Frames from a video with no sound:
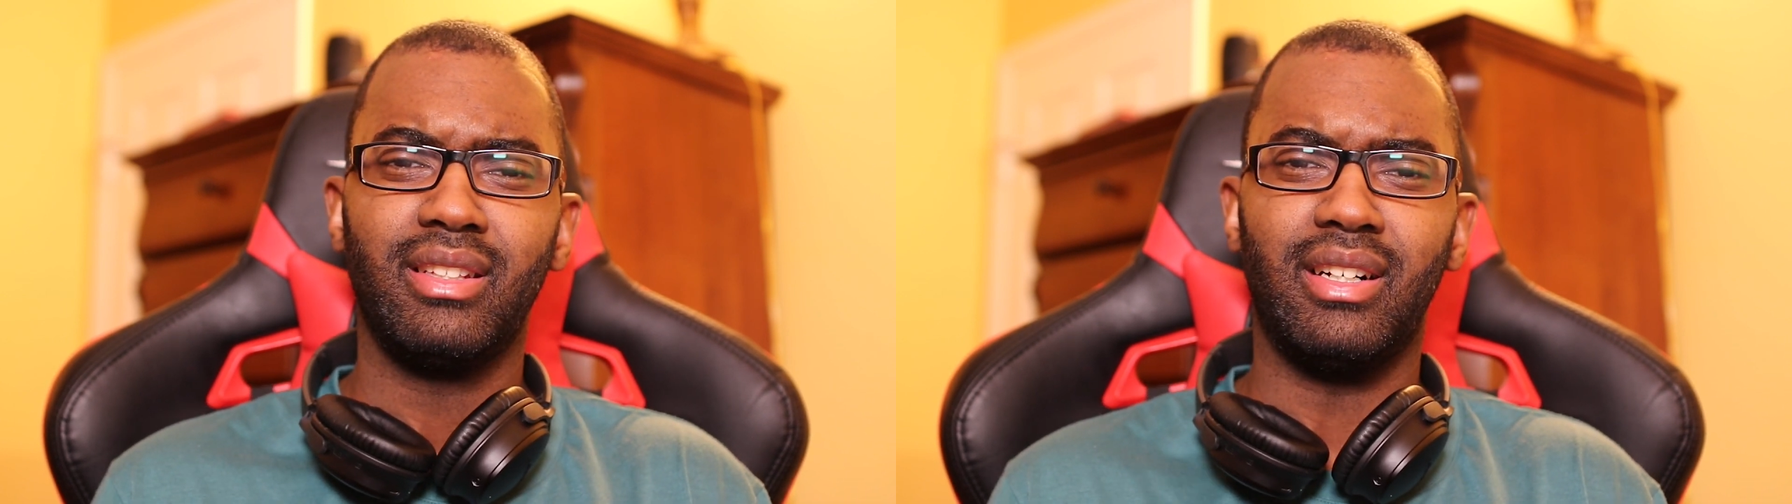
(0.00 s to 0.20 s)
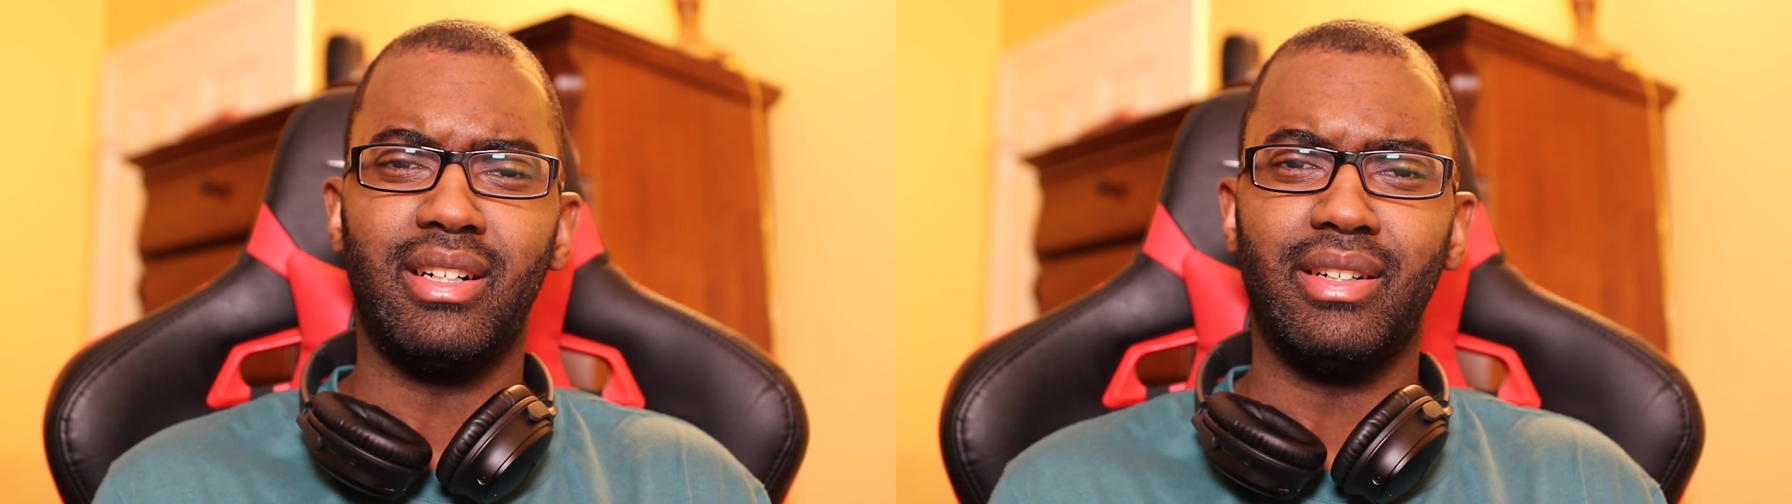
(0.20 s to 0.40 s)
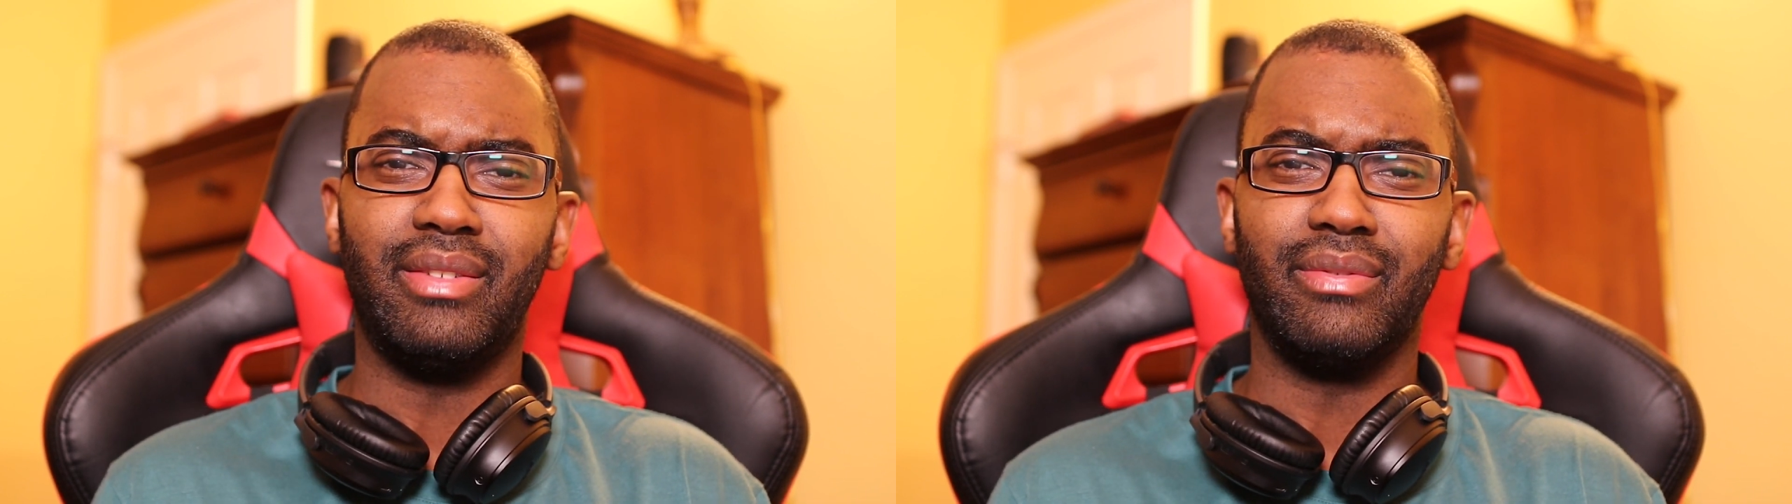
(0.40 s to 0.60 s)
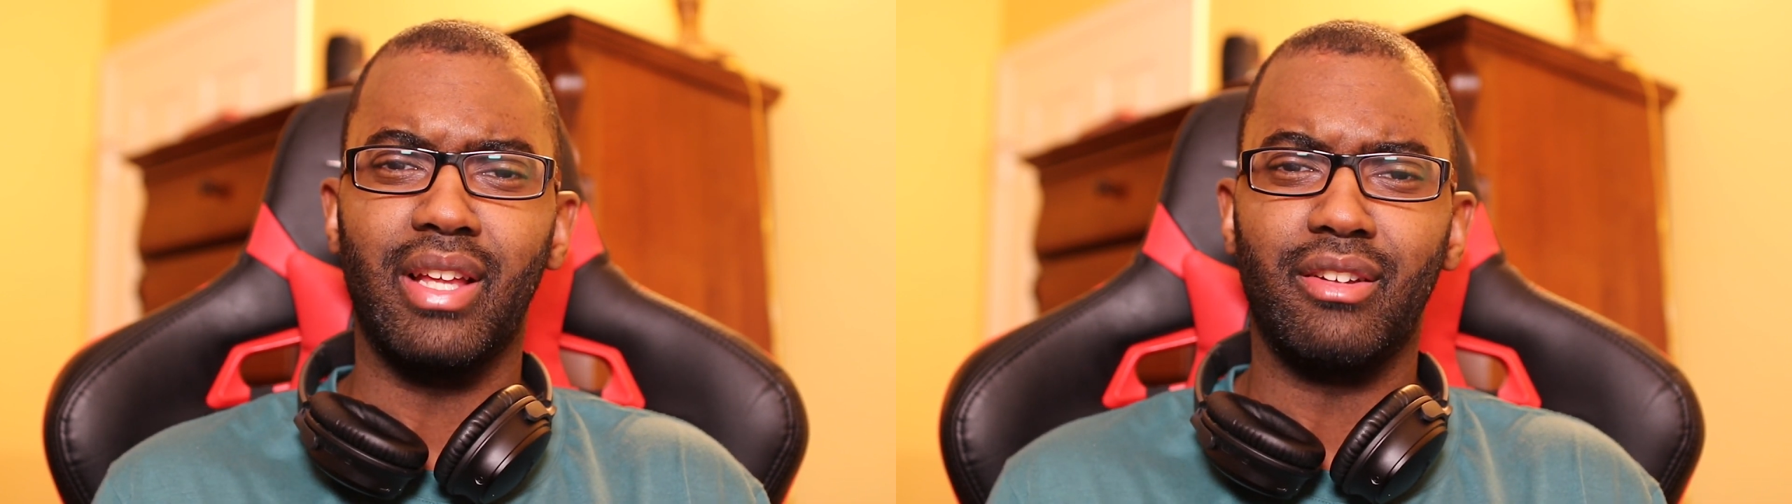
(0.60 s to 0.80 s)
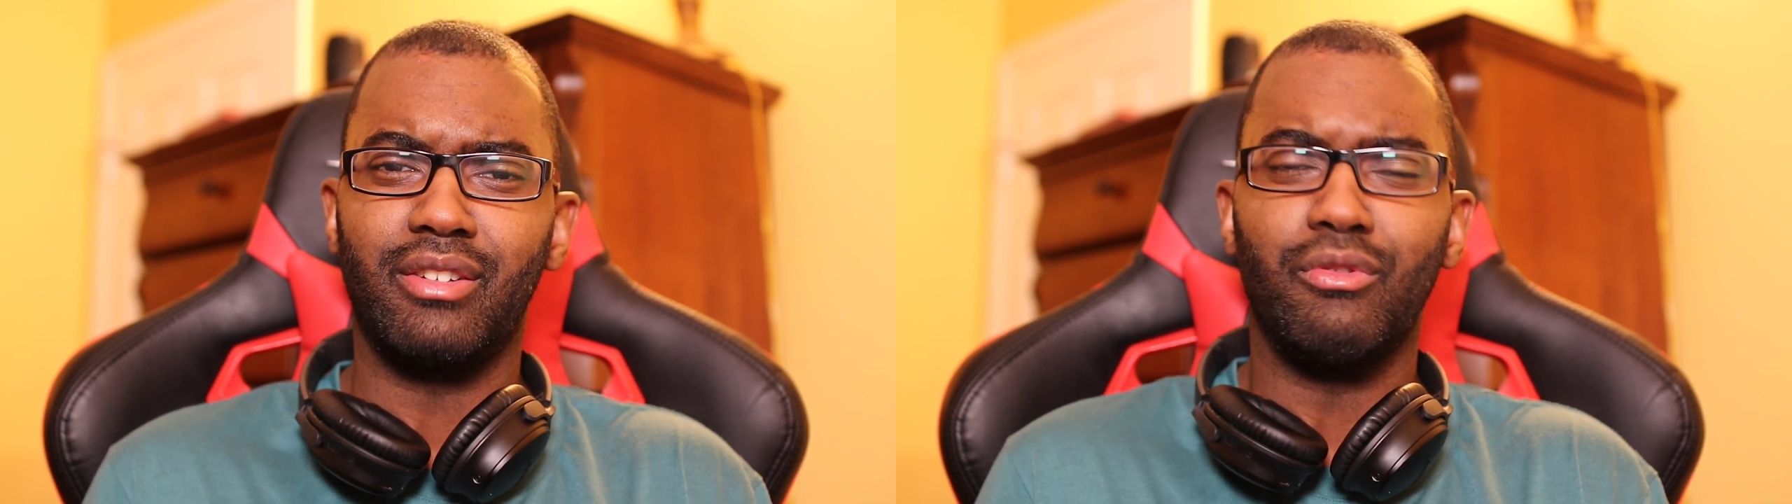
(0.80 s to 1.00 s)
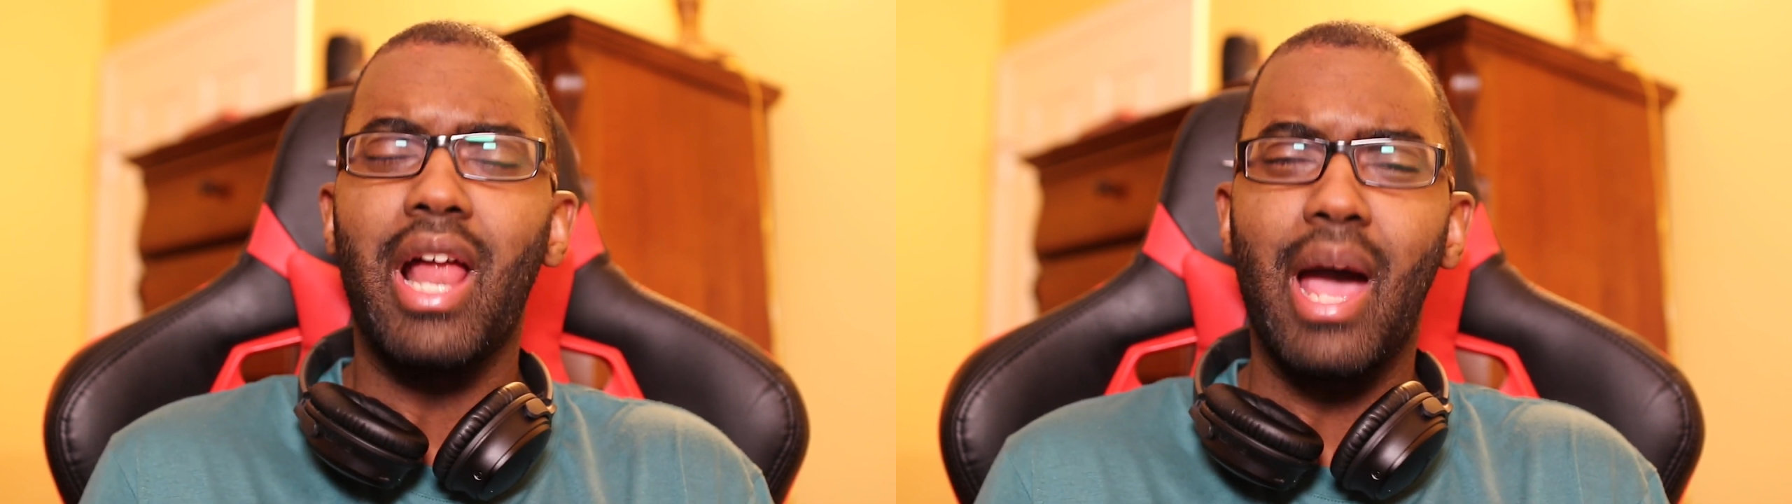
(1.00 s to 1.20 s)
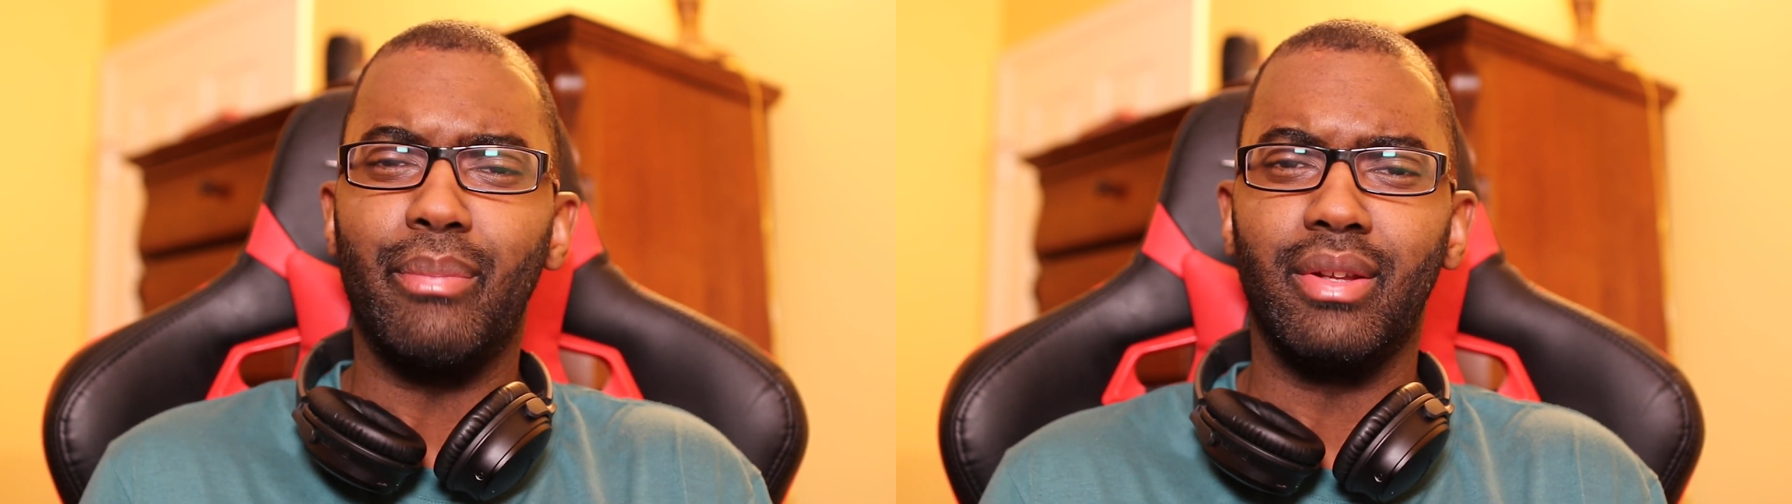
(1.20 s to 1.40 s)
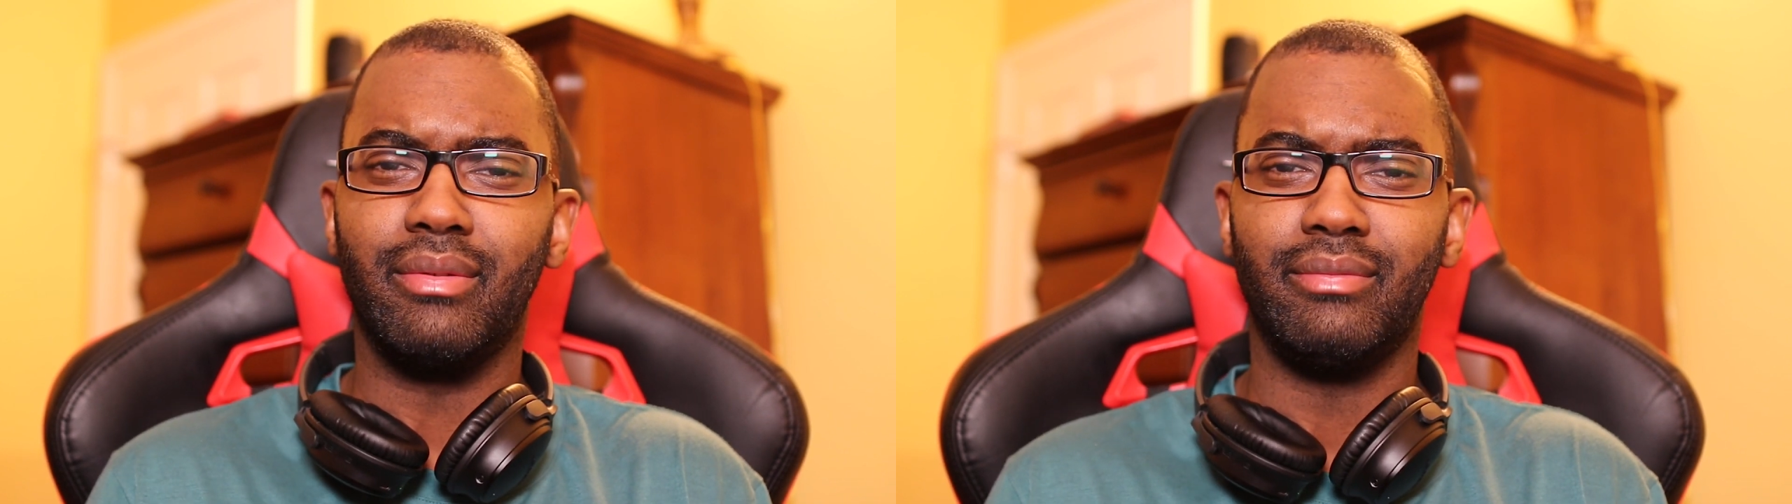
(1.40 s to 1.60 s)
Like, what
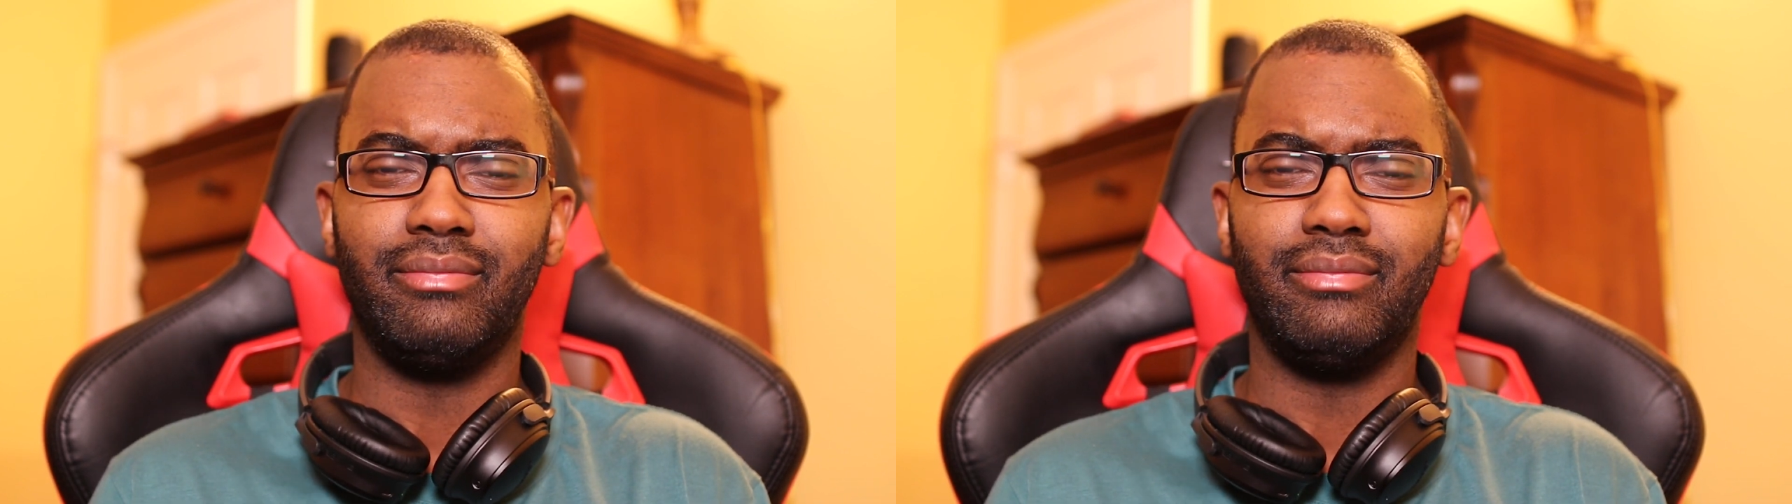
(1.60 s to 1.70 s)
happened?